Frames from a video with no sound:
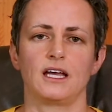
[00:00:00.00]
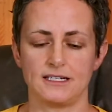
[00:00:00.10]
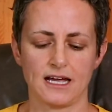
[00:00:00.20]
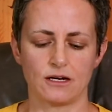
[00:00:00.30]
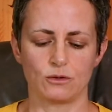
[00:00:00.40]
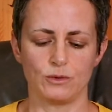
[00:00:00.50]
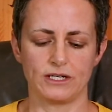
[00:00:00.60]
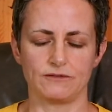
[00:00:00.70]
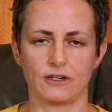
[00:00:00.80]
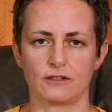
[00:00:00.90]
And now we
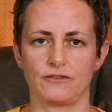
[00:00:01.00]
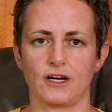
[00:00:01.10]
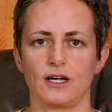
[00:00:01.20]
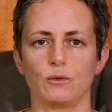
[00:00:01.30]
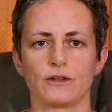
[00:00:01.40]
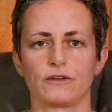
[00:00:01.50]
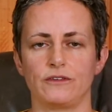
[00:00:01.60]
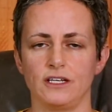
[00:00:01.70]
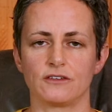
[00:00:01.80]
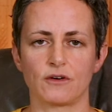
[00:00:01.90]
can verify whether
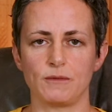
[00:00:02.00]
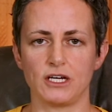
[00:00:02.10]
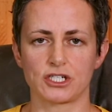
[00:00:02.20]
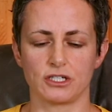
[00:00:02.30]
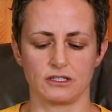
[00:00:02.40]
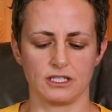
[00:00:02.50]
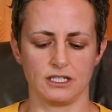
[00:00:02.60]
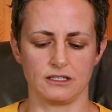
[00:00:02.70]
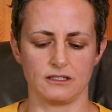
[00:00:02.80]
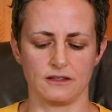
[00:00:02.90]
the information
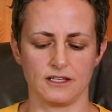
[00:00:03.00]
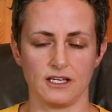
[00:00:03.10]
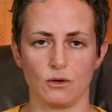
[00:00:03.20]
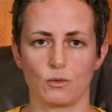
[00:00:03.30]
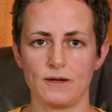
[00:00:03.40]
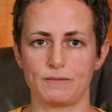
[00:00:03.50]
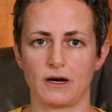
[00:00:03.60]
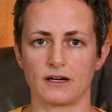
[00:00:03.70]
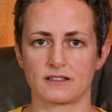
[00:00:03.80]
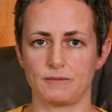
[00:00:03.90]
in the white
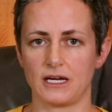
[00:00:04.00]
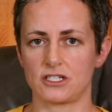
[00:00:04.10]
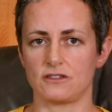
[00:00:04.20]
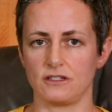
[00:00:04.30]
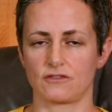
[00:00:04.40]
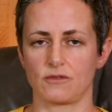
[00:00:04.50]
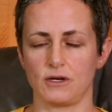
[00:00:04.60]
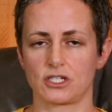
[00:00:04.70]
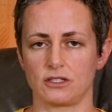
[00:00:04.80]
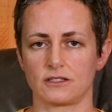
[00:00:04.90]
box matches the
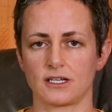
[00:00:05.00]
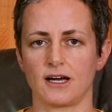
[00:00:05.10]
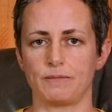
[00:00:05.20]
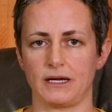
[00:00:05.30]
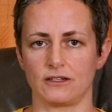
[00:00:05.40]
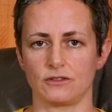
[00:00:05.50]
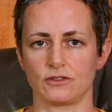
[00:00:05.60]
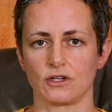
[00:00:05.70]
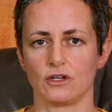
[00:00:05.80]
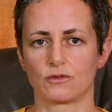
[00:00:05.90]
information in the top
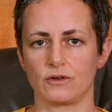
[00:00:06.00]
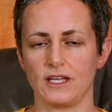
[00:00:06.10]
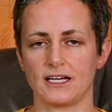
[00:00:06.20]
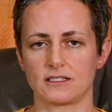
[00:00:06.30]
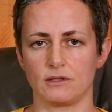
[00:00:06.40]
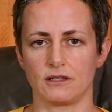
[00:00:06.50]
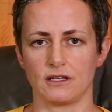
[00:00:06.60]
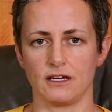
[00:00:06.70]
panels for the azimuth